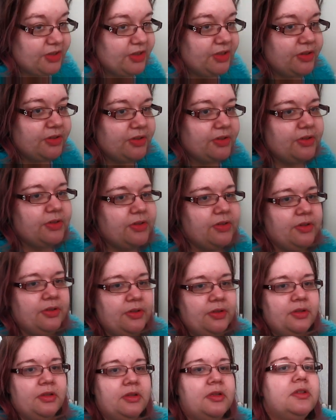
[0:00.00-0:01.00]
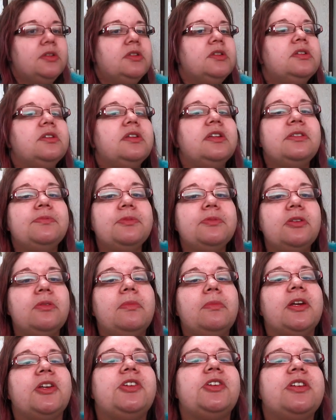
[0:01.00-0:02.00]
it. Let's put it
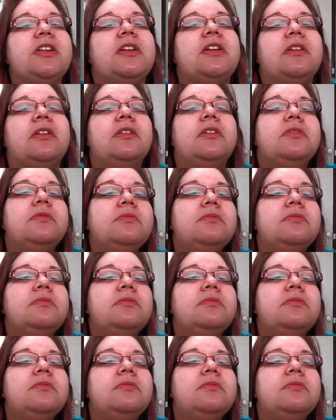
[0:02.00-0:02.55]
on my chin.